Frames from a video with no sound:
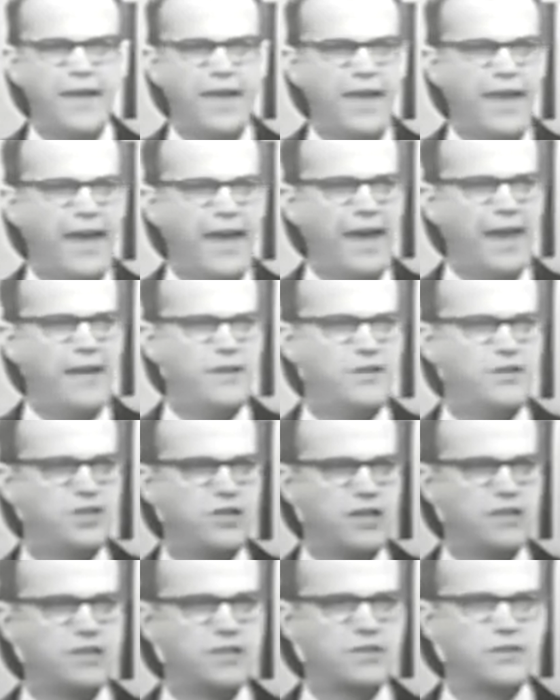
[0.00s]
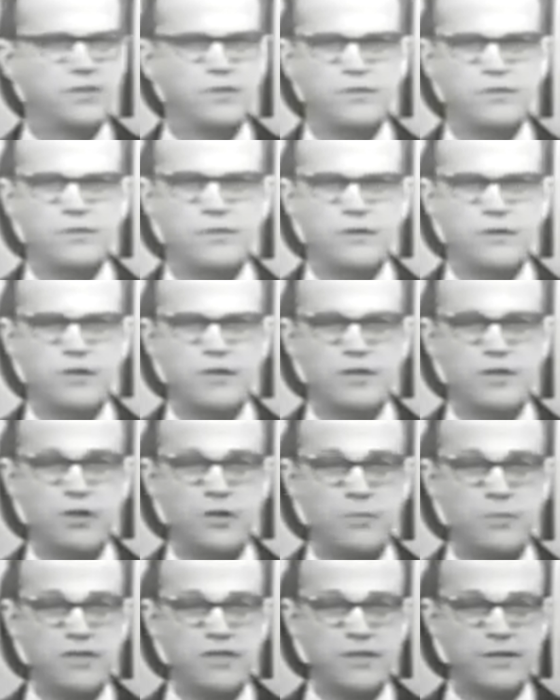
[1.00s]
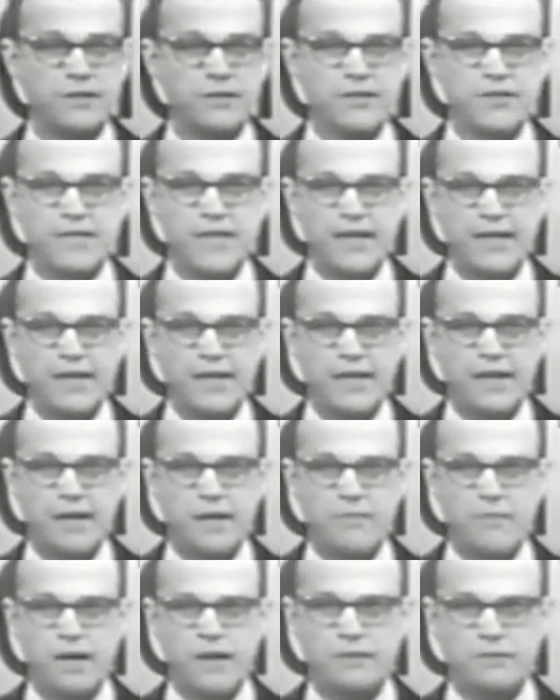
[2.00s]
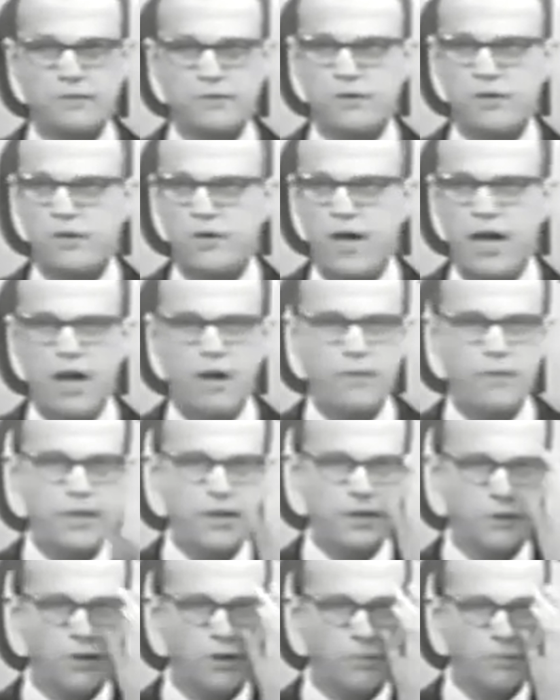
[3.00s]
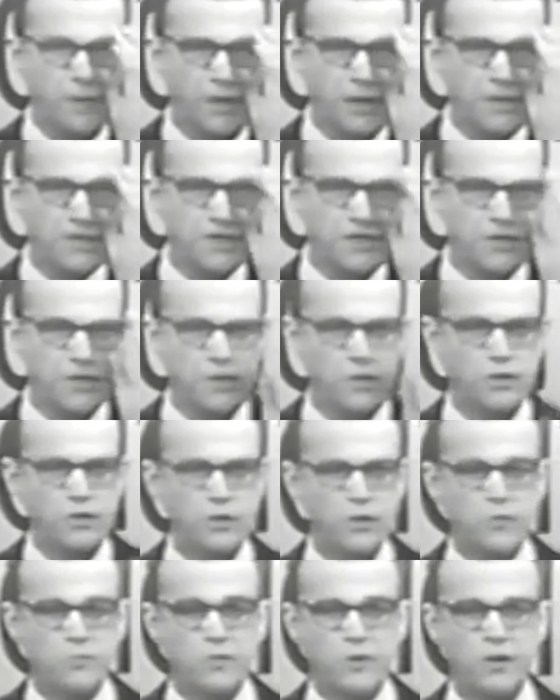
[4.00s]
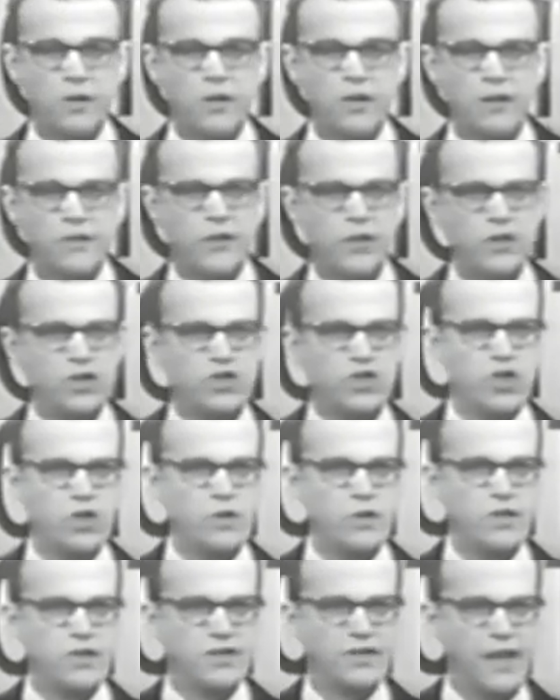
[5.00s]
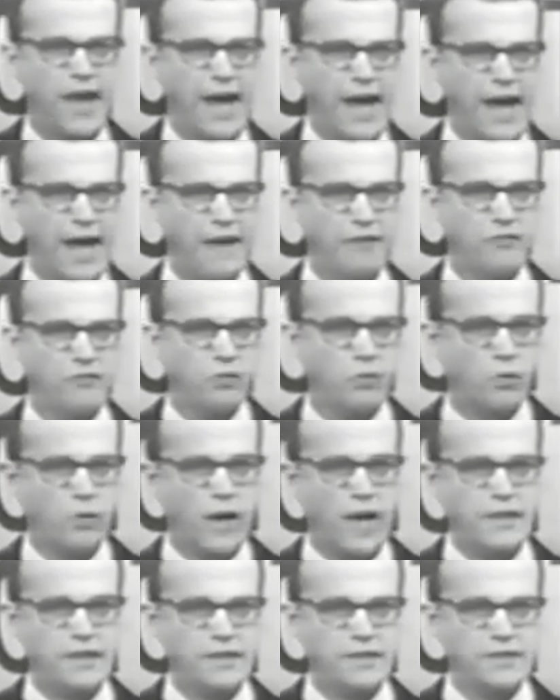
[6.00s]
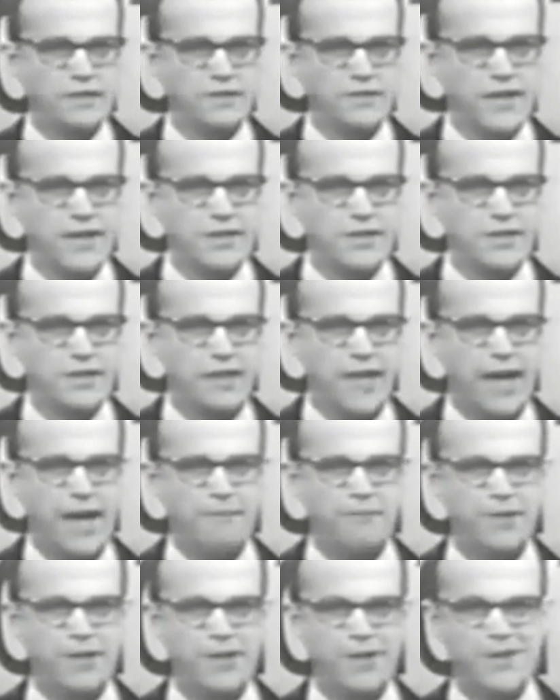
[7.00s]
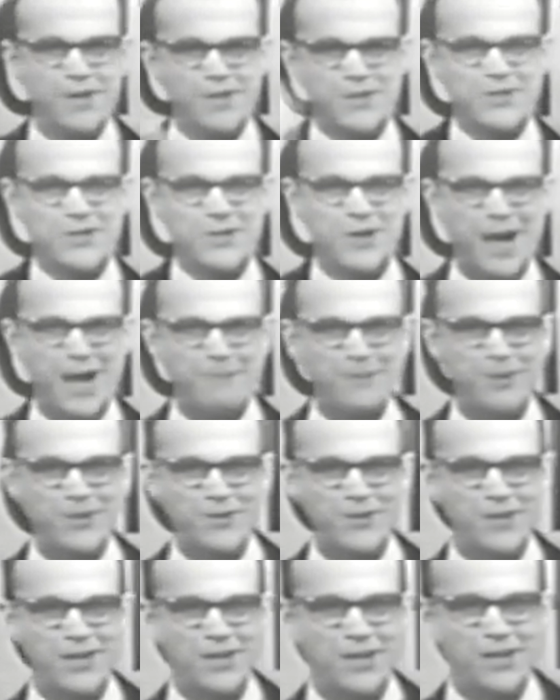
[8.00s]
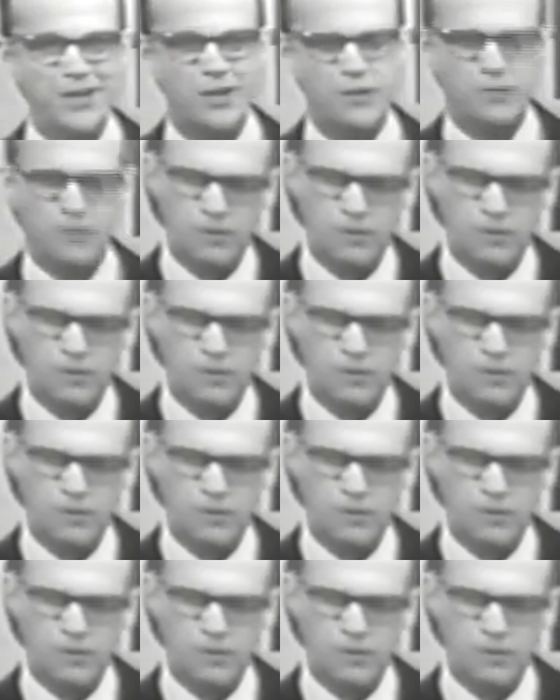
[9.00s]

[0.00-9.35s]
And just so there's no misunderstanding about, you know, how we can all be in such good humor, this show is live, right? It's actually happening, so happy new year to you.